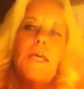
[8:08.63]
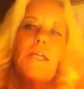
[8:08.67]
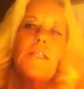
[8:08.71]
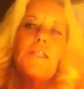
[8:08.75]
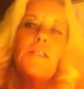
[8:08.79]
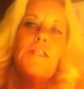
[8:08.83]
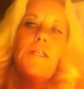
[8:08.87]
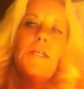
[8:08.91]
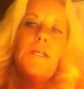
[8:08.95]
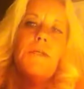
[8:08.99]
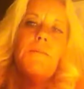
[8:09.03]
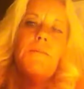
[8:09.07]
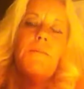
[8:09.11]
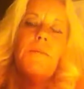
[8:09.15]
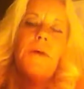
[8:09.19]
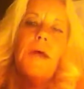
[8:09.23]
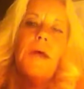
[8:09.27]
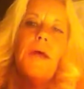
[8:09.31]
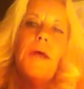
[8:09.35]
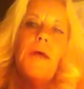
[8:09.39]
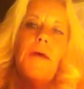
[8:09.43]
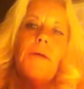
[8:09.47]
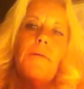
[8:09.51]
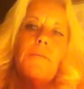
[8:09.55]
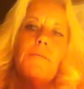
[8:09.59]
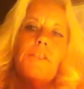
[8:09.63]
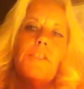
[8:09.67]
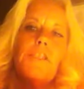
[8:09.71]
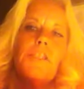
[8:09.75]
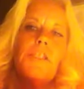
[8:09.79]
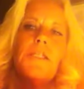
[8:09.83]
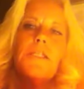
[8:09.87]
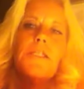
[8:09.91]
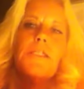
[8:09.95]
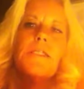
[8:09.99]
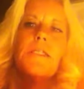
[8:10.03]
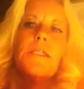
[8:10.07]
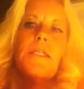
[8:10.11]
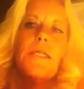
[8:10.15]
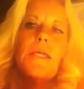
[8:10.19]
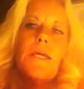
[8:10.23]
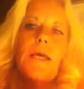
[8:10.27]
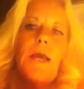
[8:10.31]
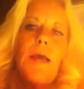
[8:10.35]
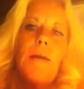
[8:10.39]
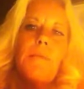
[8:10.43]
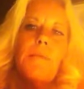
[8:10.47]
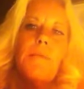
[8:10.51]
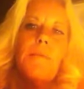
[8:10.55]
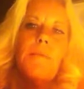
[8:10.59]
I did, but she doesn't
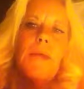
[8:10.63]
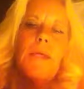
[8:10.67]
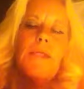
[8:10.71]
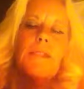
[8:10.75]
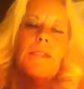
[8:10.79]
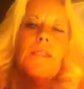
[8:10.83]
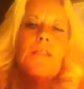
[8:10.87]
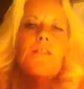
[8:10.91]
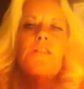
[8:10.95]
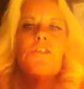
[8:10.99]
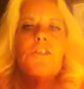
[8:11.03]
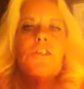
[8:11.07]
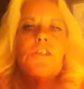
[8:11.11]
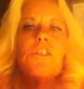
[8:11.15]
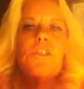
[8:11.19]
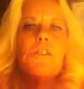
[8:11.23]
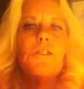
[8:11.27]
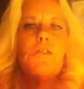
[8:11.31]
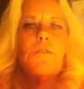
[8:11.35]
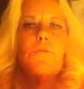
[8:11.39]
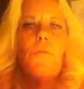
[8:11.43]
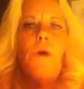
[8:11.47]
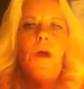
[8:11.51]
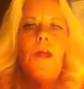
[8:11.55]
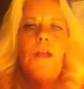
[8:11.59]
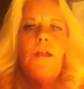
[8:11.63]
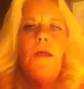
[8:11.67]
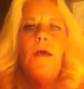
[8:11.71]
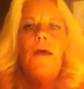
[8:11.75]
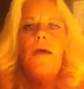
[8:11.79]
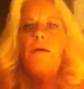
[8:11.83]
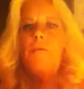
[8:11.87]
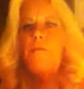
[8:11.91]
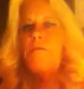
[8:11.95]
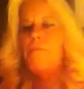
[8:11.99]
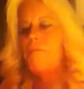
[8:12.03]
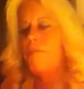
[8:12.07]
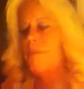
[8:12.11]
think I'm amazing. She says, why not?